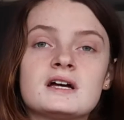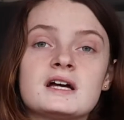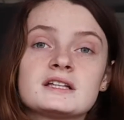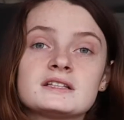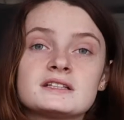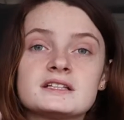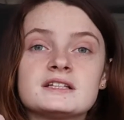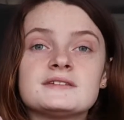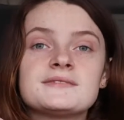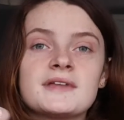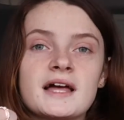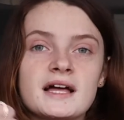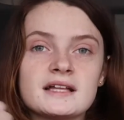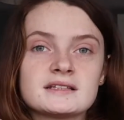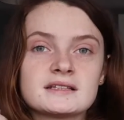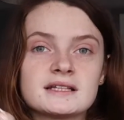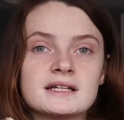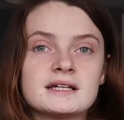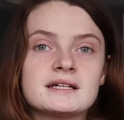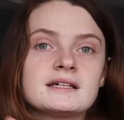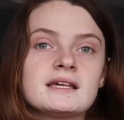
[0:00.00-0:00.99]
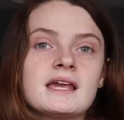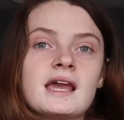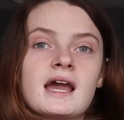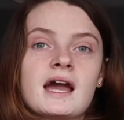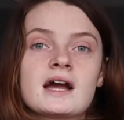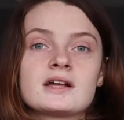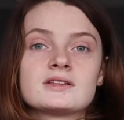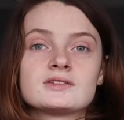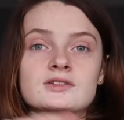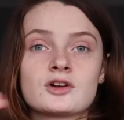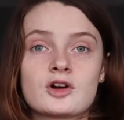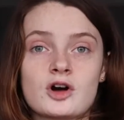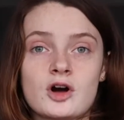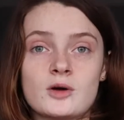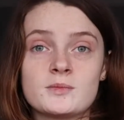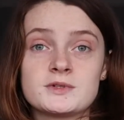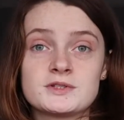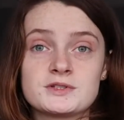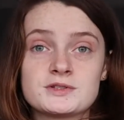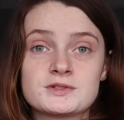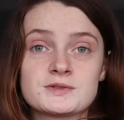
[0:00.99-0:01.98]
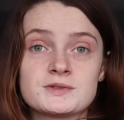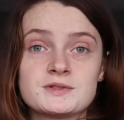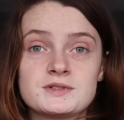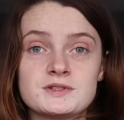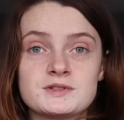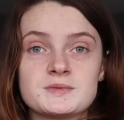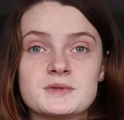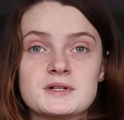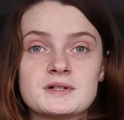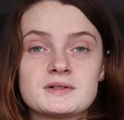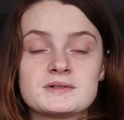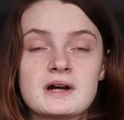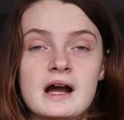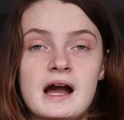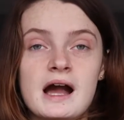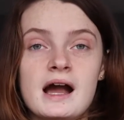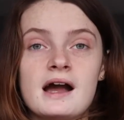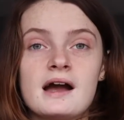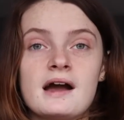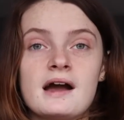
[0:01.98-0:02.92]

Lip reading: leave that light and comments too as well.